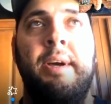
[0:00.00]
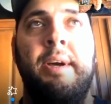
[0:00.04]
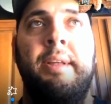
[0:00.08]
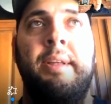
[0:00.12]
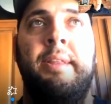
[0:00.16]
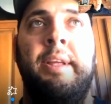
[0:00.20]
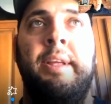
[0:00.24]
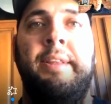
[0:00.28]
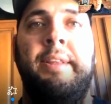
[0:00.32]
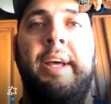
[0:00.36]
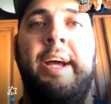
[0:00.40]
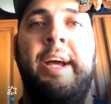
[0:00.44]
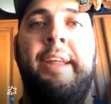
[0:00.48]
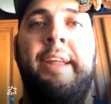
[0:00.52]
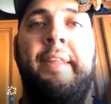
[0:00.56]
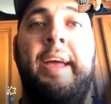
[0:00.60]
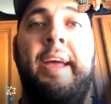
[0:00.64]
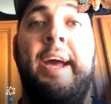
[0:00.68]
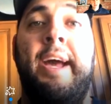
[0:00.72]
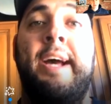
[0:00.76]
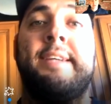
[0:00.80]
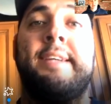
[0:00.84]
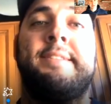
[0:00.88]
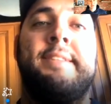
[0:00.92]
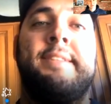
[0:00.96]
then they had the
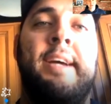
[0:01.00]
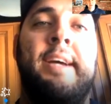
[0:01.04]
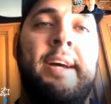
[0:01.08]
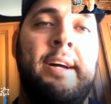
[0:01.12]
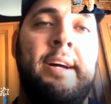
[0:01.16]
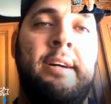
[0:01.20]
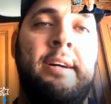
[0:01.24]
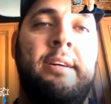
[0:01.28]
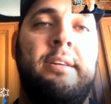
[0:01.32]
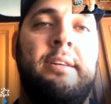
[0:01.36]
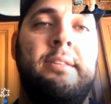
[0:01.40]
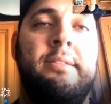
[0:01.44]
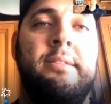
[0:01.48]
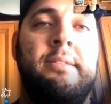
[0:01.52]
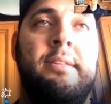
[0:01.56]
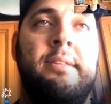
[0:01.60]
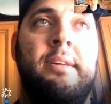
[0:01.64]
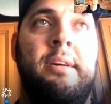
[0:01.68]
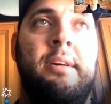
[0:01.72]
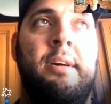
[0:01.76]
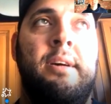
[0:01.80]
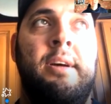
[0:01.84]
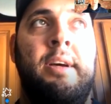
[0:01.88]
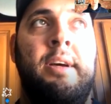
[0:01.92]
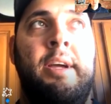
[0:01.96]

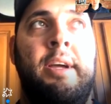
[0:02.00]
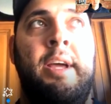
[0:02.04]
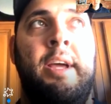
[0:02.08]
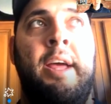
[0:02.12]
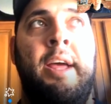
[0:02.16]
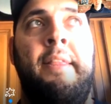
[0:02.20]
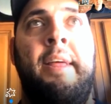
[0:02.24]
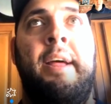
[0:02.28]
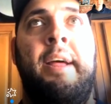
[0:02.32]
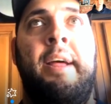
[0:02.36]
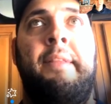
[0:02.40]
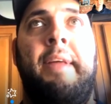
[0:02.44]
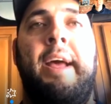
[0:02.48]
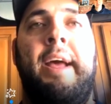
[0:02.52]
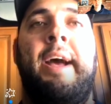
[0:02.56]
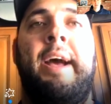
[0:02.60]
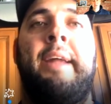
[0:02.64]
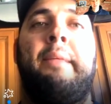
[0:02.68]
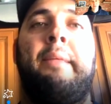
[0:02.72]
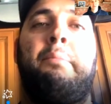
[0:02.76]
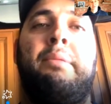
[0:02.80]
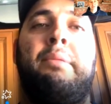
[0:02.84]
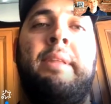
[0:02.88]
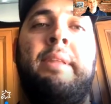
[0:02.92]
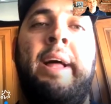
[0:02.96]
SL, and then they had
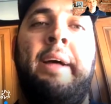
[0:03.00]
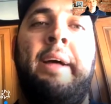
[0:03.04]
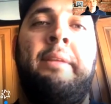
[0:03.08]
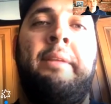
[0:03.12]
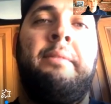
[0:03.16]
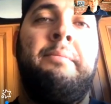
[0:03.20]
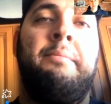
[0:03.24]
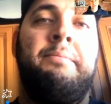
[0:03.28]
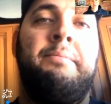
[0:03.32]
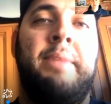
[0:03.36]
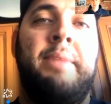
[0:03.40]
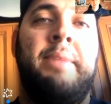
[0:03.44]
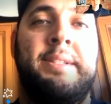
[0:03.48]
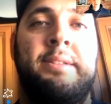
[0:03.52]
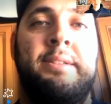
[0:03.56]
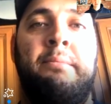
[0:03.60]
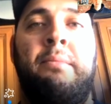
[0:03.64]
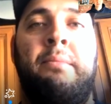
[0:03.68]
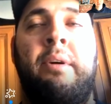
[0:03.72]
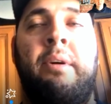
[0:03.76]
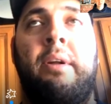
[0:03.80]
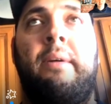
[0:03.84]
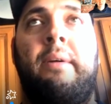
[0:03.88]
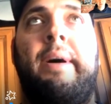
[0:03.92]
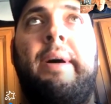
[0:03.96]
the Platinum. That's the
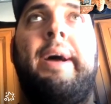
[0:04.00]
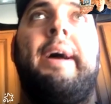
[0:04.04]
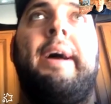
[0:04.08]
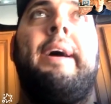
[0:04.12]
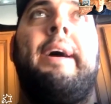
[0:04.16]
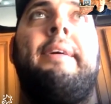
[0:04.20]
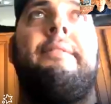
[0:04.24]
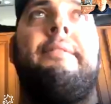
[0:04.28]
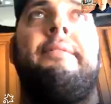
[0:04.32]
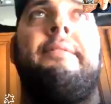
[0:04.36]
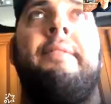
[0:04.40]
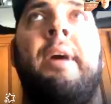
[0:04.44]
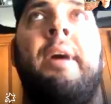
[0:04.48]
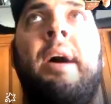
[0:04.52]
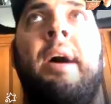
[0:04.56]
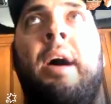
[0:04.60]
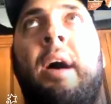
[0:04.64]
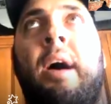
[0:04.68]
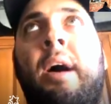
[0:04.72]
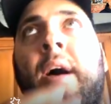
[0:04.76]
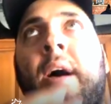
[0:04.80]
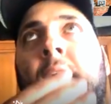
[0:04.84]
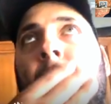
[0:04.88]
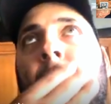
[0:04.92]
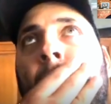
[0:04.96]
model I have.
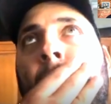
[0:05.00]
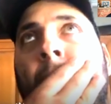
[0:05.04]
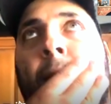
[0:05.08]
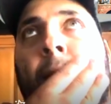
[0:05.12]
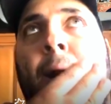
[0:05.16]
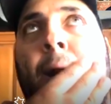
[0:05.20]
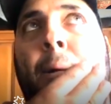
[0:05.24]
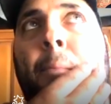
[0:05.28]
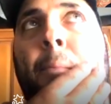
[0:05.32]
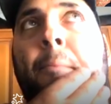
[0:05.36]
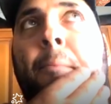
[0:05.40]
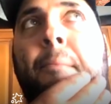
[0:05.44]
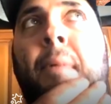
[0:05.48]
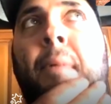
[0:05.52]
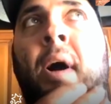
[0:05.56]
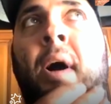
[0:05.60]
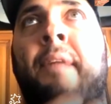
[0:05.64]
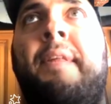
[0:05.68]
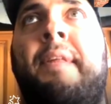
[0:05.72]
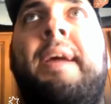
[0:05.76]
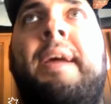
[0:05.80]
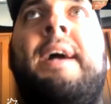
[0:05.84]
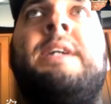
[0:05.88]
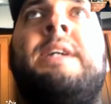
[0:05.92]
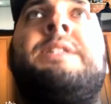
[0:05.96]

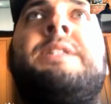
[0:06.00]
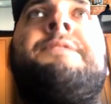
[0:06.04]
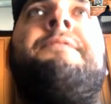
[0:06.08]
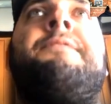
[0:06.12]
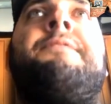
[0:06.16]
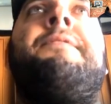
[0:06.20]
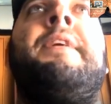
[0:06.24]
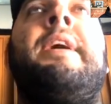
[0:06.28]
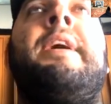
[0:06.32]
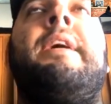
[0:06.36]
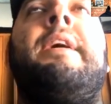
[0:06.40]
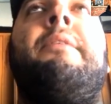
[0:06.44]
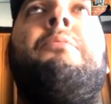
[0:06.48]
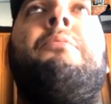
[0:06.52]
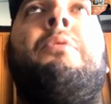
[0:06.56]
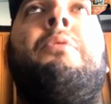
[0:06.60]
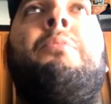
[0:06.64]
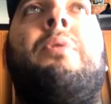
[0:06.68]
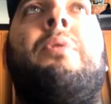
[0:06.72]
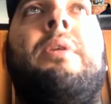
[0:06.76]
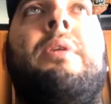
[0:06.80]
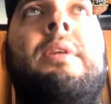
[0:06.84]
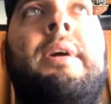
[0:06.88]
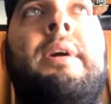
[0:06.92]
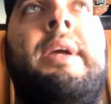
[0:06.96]
On the SV, when we're